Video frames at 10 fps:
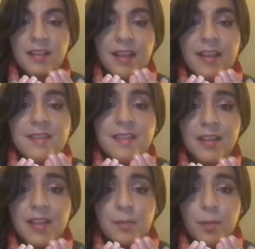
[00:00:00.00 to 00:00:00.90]
Like a
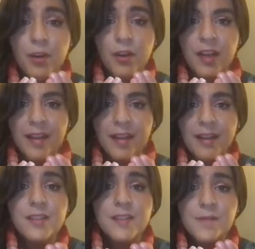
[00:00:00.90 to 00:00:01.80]
delicate bird, I
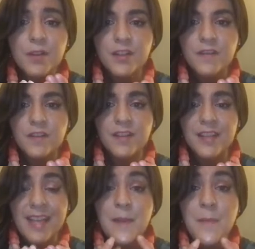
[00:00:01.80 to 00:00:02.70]
held his
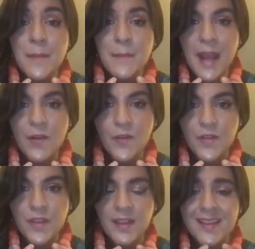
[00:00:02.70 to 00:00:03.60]
vulnerability in my mouth,
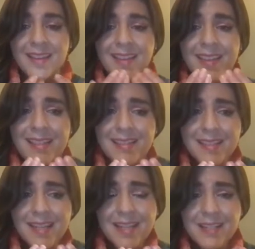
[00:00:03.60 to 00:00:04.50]

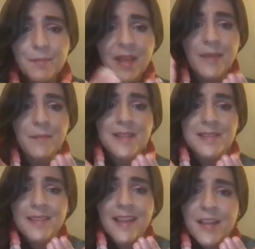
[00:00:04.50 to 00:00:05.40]
kissing it, making my
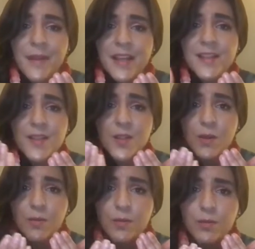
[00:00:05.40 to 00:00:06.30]
saliva
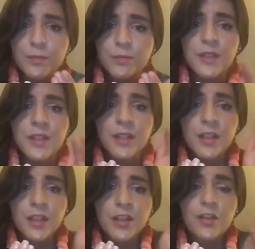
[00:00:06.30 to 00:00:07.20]
into a womb,
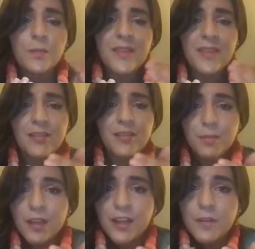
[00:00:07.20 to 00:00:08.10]
gulping down the
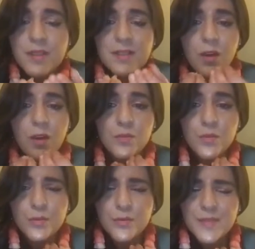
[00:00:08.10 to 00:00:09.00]
blood from his old
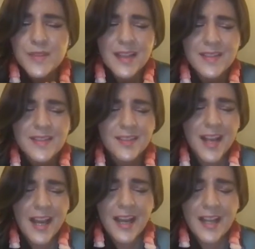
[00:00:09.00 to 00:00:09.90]
wounds until
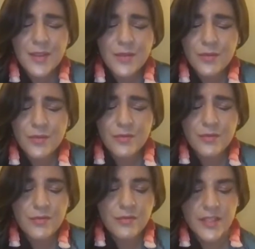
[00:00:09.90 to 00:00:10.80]
I
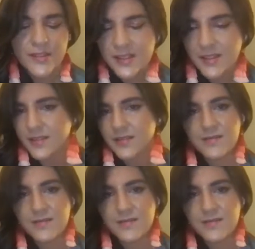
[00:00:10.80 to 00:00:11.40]
wilted.